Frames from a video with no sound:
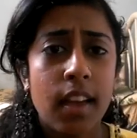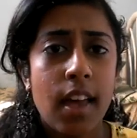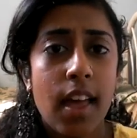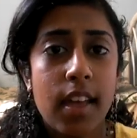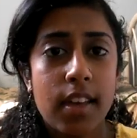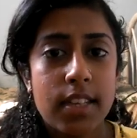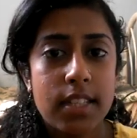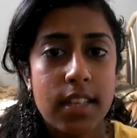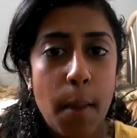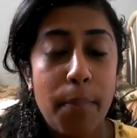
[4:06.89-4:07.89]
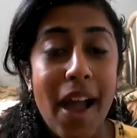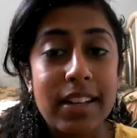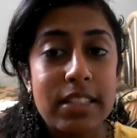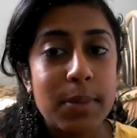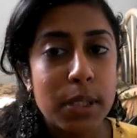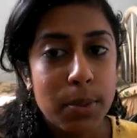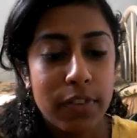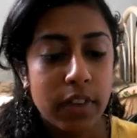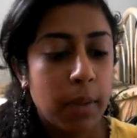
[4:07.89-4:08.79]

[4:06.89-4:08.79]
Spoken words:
And practice makes perfect.